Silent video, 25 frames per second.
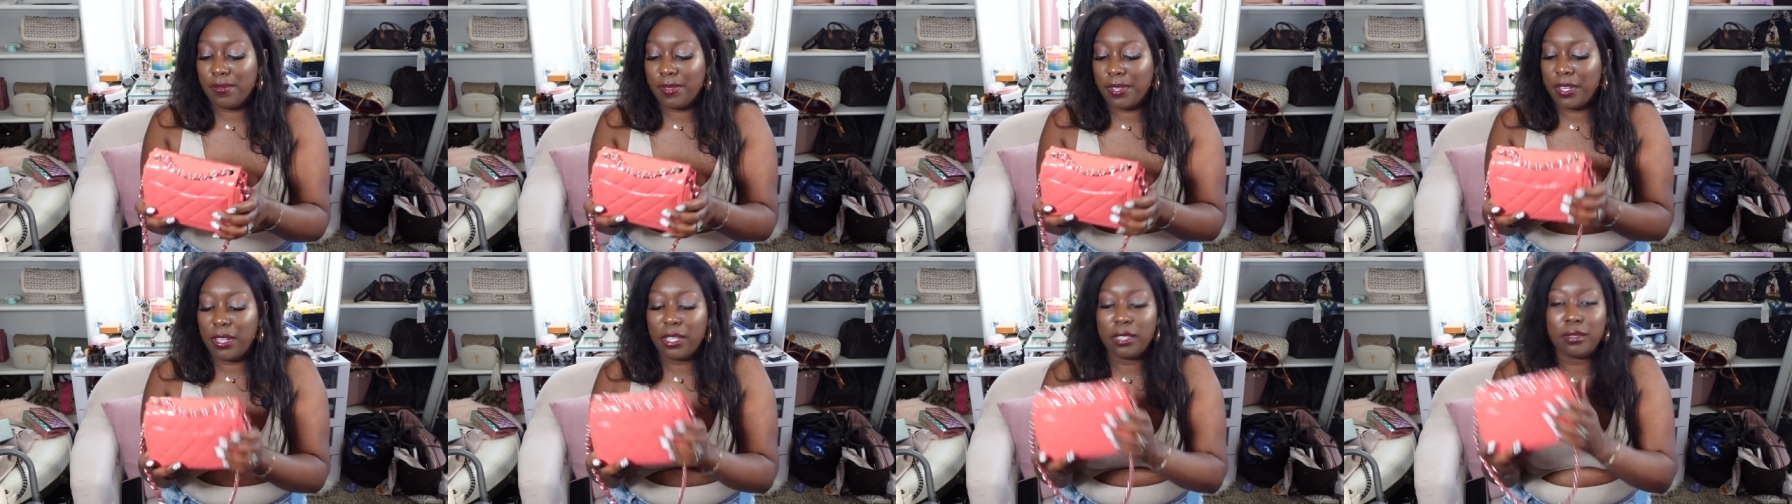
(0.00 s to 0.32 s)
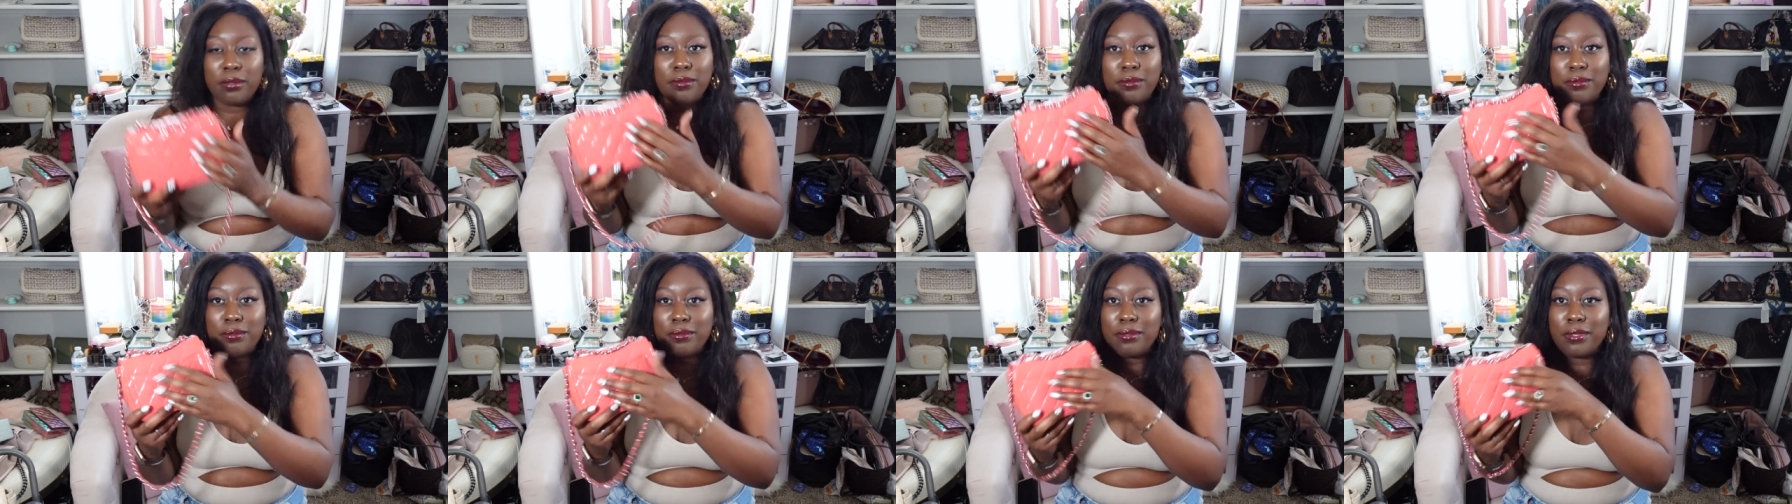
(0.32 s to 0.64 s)
you know,
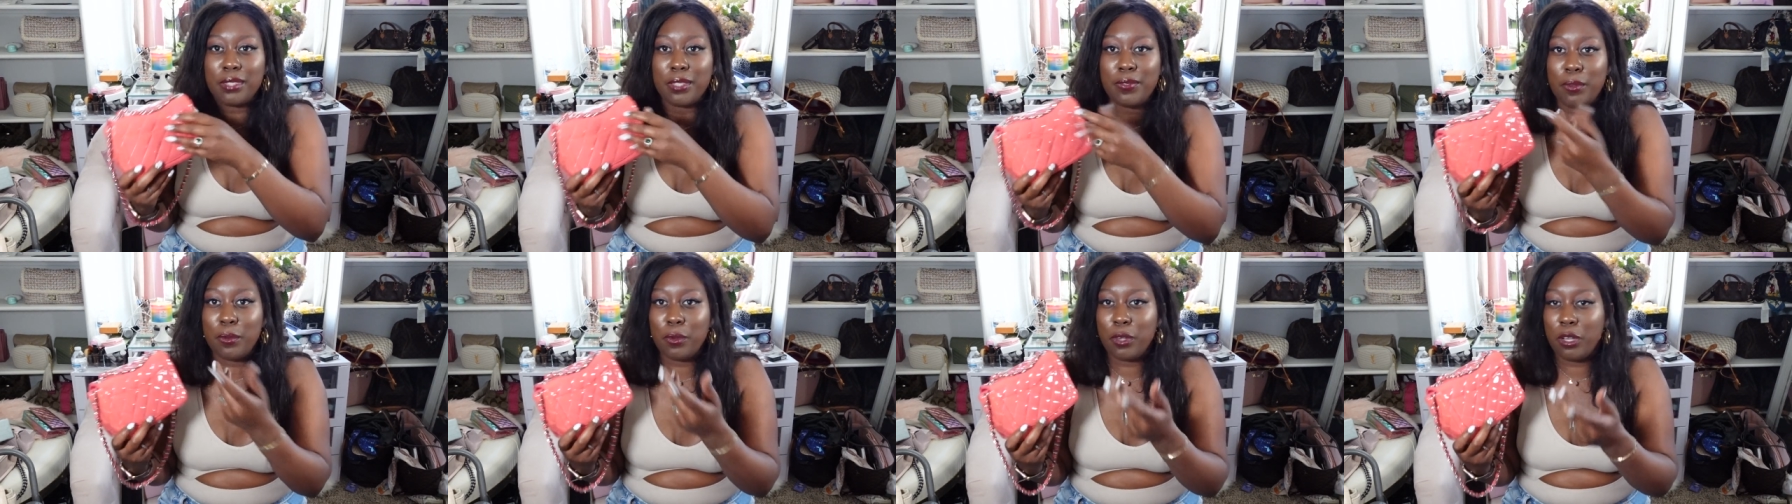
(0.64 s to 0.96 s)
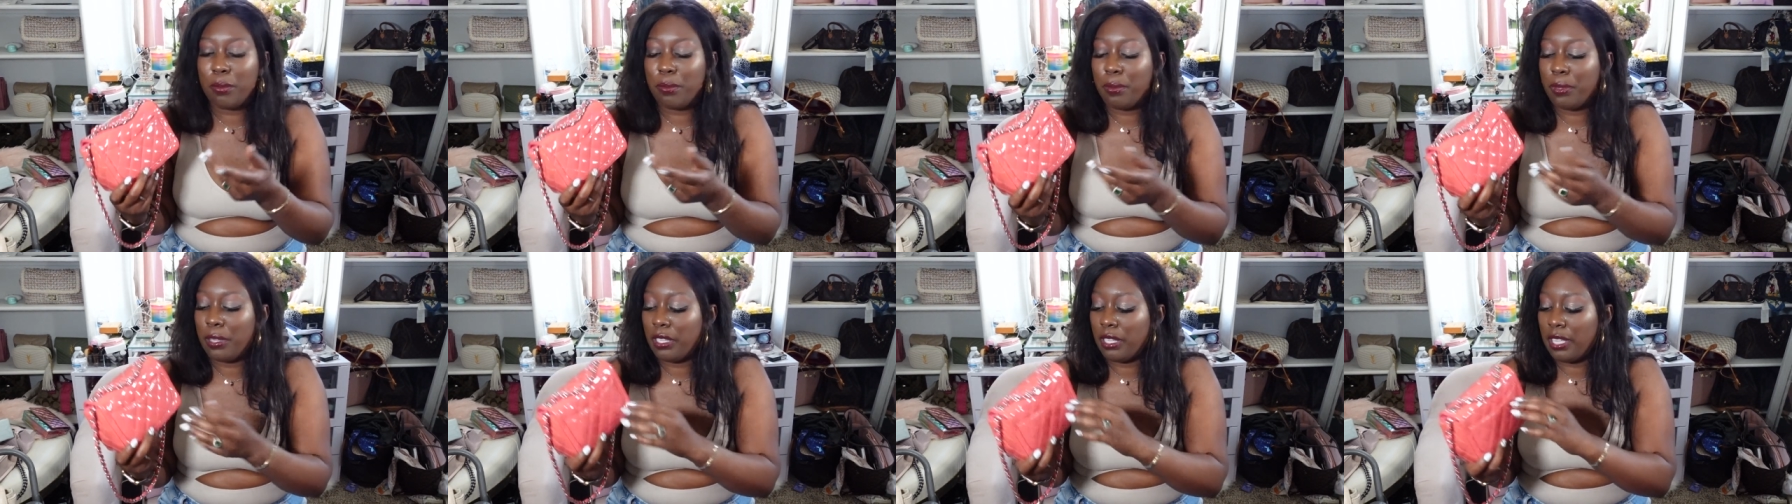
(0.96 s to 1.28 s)
you
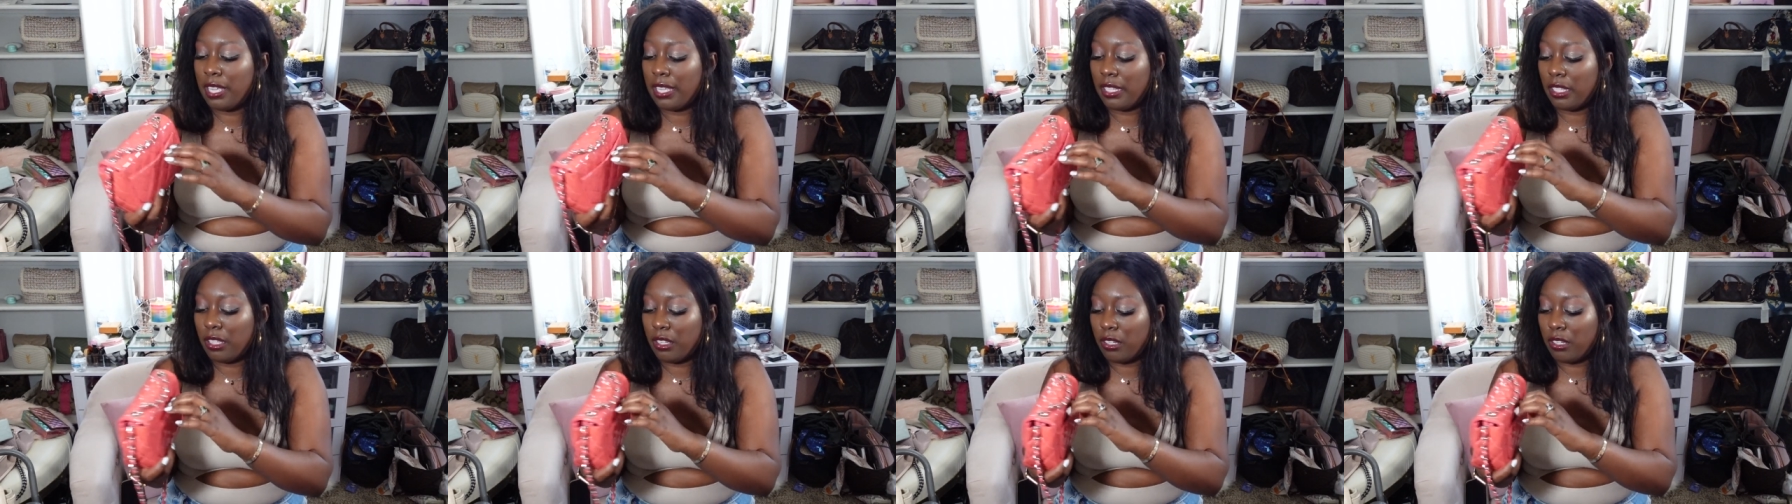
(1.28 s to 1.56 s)
want to put like